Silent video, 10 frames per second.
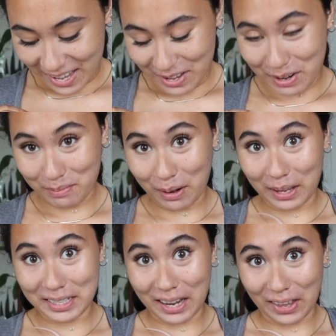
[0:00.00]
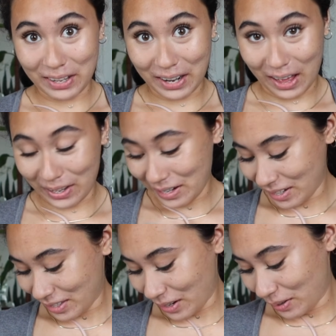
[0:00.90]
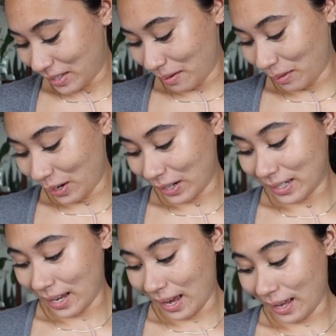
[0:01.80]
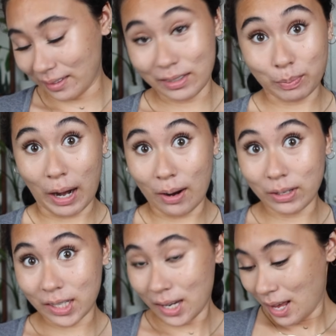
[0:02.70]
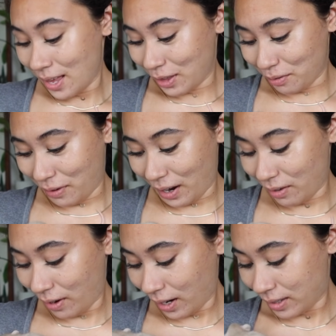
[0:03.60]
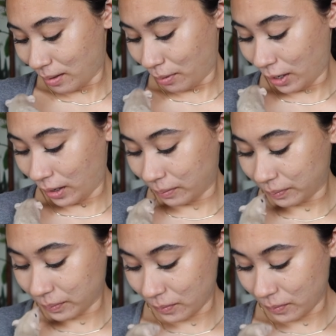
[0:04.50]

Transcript: You can probably tell the color is so similar to Sprout. They're very, very similar